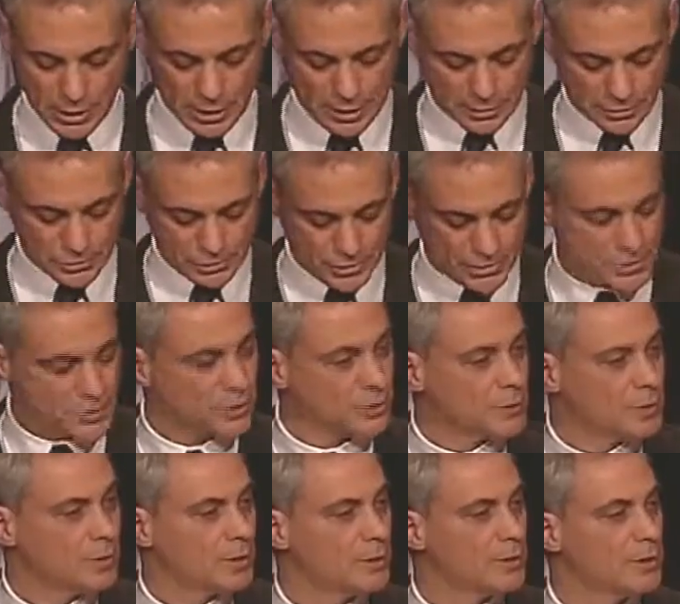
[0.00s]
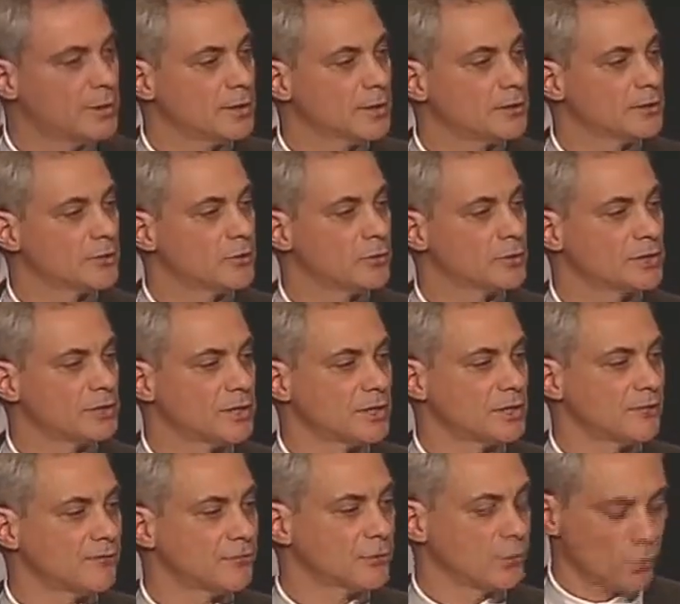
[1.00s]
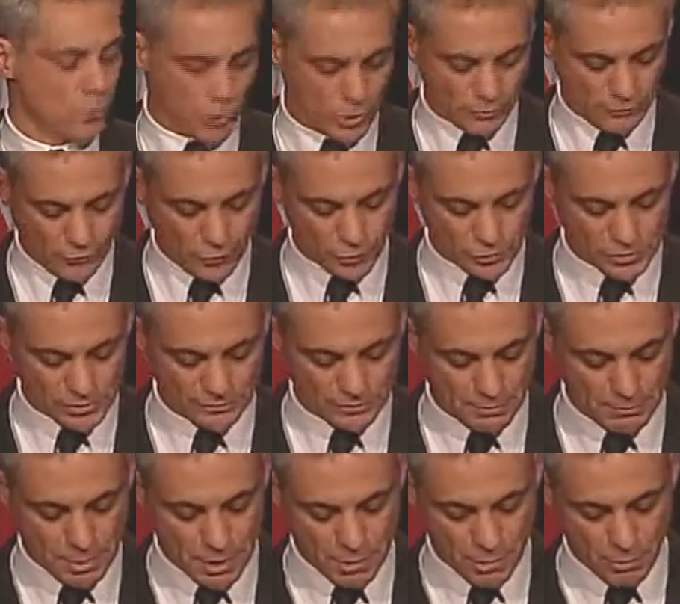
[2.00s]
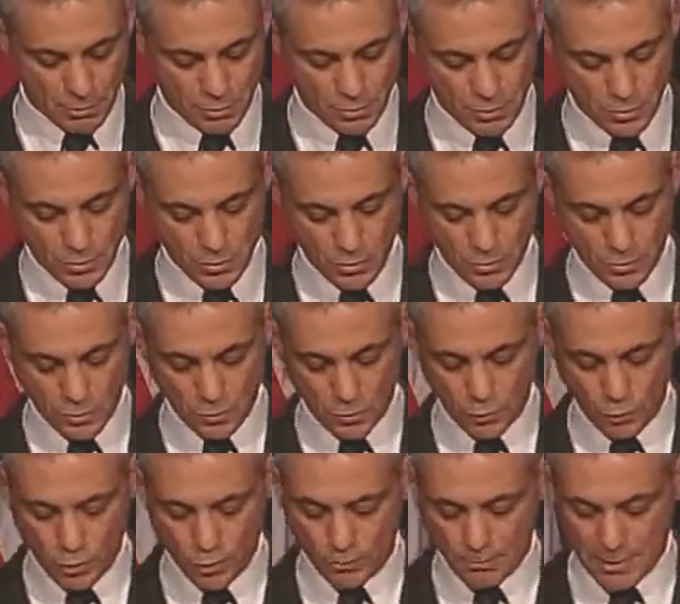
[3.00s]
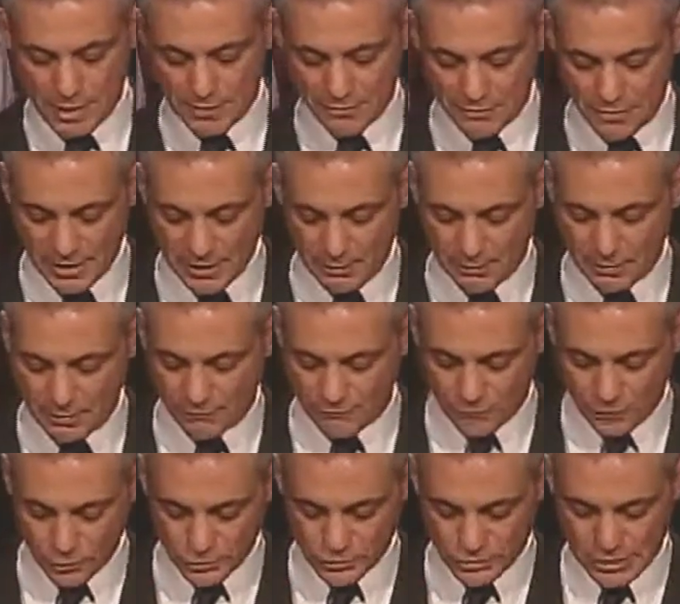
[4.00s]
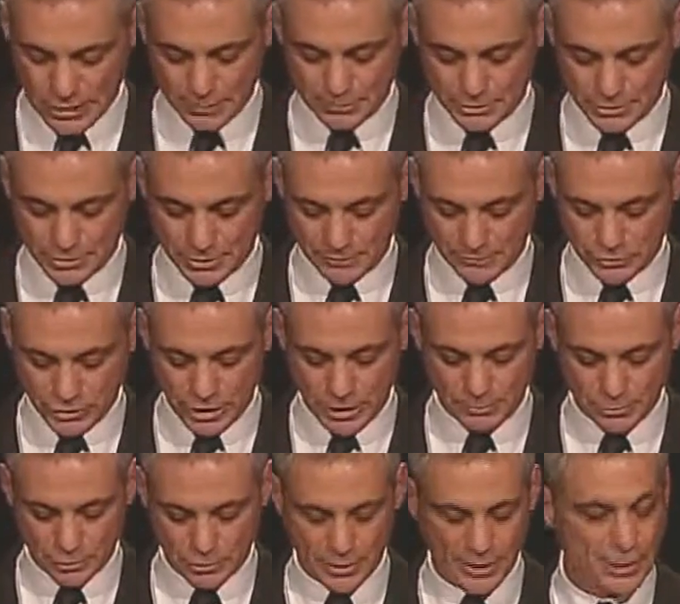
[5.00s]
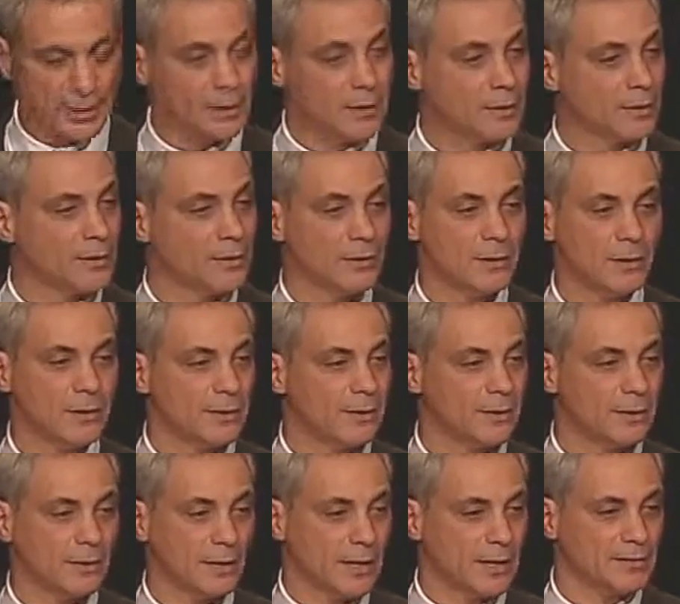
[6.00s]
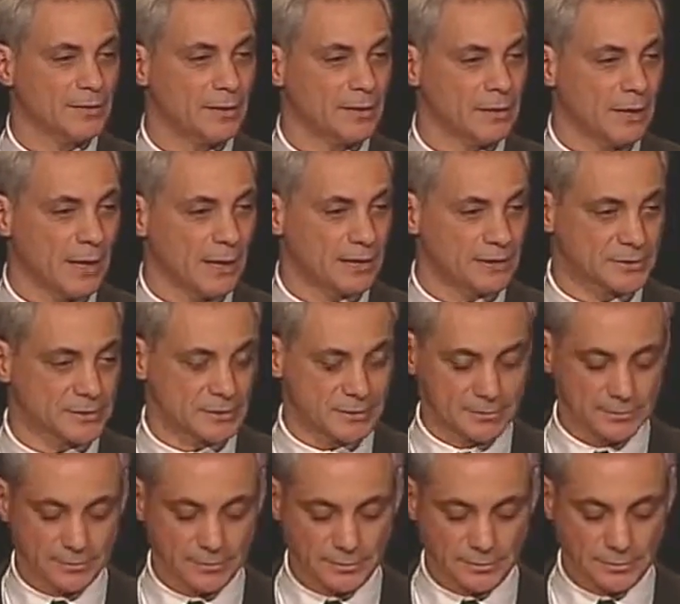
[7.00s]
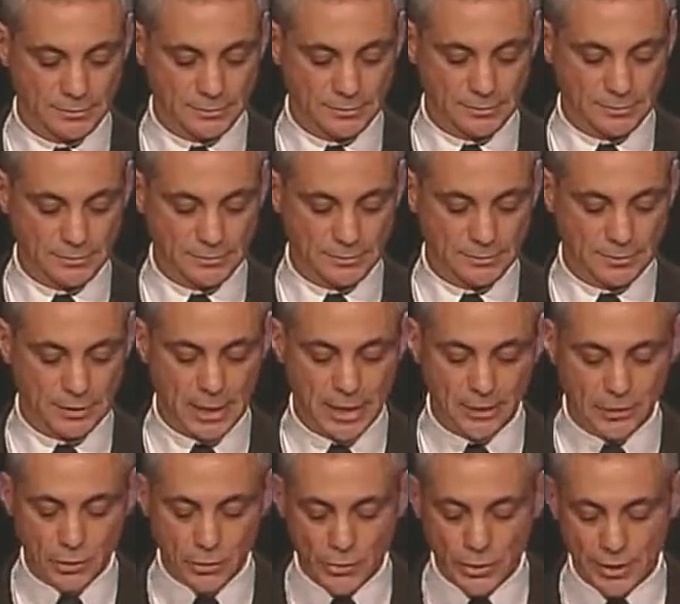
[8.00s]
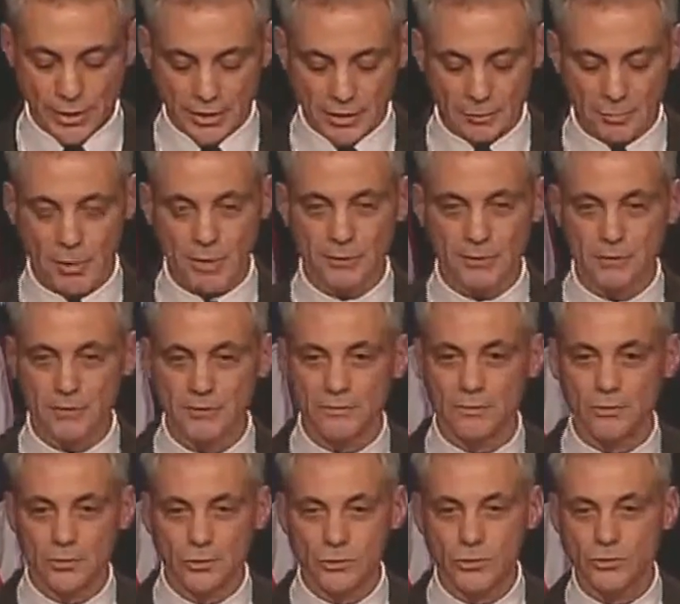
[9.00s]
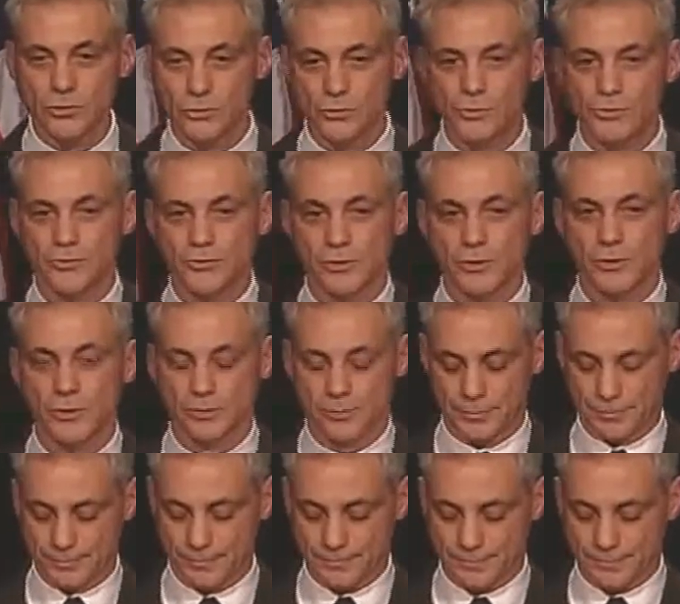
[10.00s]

colleges into a ticket for the workforce of tomorrow, we will make them the first option of job training, not the last. I do not expect this, you to do this alone.